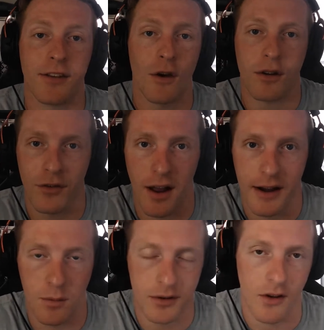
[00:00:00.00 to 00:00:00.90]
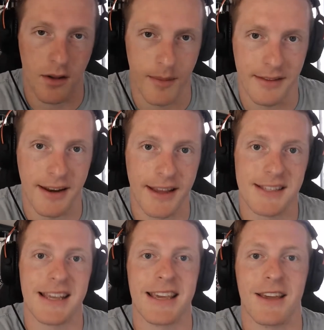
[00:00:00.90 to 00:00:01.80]
The token variety we're talking about today
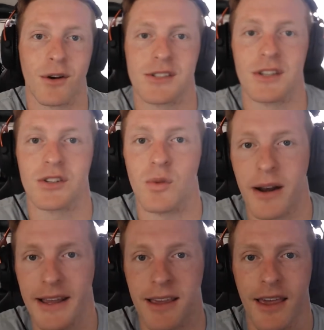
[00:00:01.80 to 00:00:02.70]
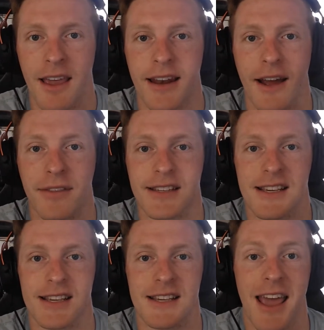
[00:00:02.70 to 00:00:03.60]
is the ERC-20. Now,
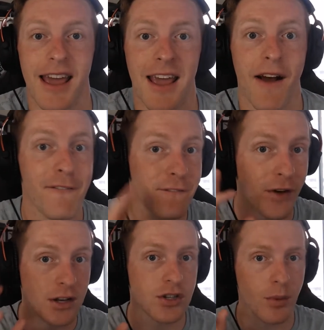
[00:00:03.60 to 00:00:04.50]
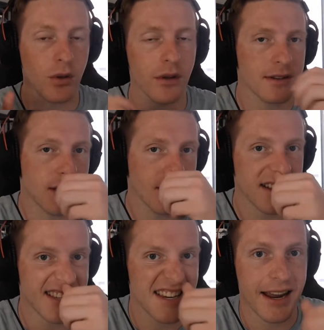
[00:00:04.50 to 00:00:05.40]
this is a fungible
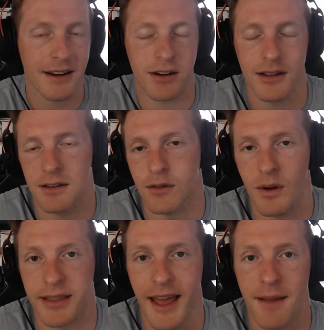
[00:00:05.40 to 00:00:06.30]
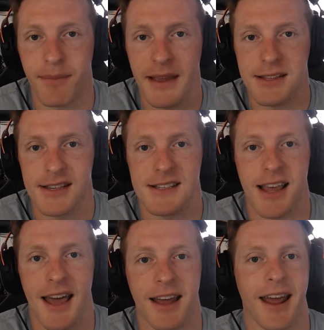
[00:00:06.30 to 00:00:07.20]
token standard. What that means
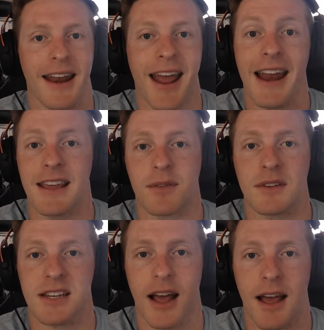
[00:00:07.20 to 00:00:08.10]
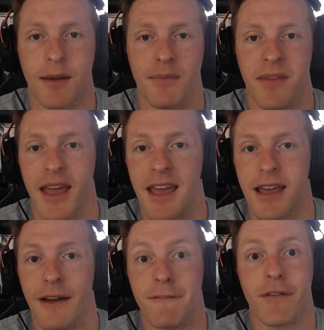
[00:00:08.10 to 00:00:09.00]
is that at any given time,
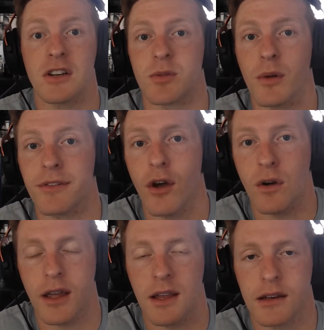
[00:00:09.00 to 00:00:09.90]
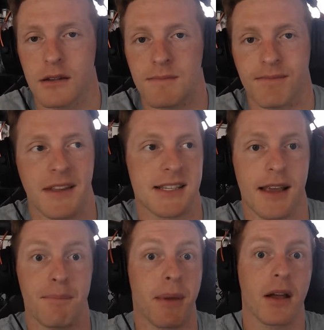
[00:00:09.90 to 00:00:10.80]
a fungible token,
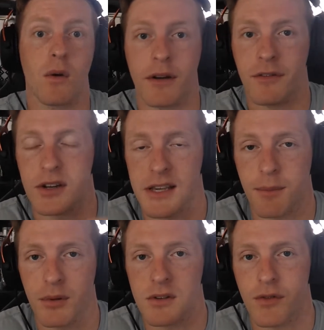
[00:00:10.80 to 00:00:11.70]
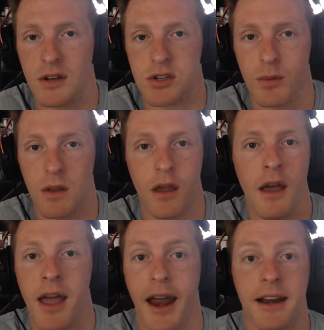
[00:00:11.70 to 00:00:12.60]
let's say Bitcoin, for example, is fungible.
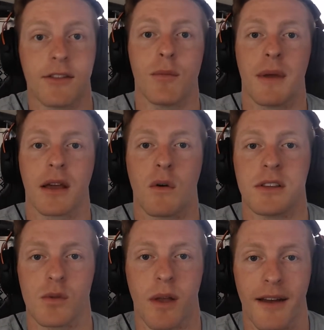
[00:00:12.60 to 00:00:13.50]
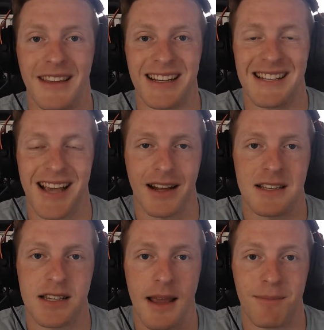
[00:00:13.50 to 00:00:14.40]
Any two Bitcoins will have the
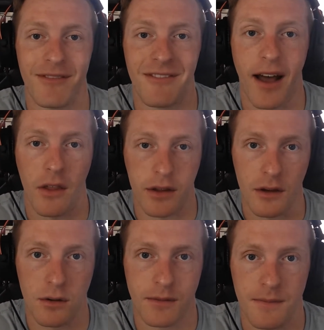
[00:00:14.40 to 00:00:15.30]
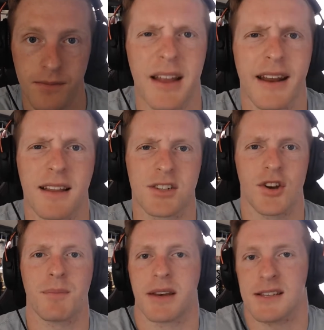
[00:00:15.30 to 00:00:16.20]
exact same value. And now
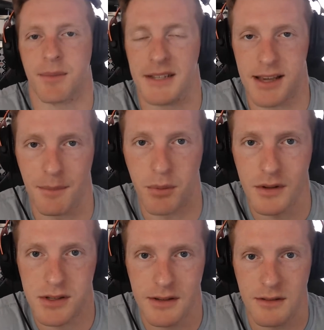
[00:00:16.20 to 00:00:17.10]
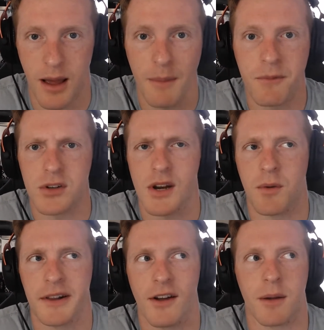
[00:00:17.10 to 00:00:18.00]
let's jump into some examples. Up first,
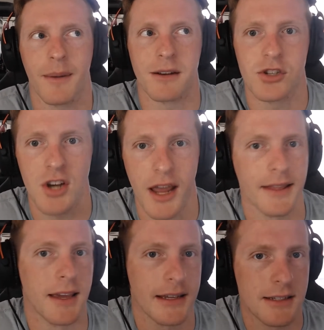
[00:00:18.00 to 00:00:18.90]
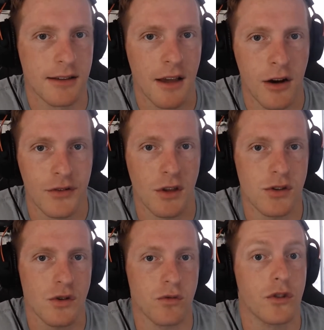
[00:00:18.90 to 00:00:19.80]
I want to talk about Chainlink. For
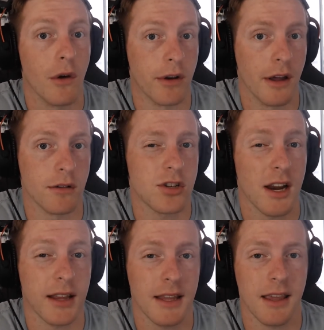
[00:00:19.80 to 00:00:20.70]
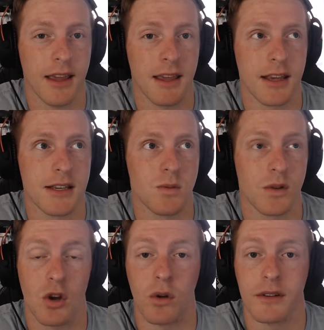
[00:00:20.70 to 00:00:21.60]
those who don't know, Chainlink
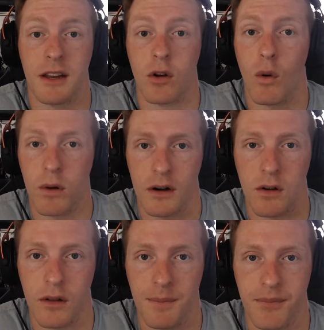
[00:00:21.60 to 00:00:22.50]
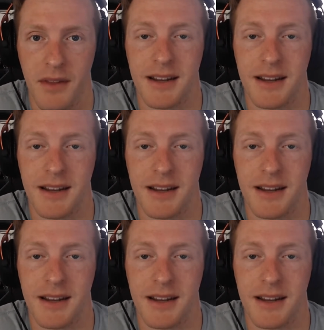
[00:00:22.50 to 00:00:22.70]
is what's called an oracle.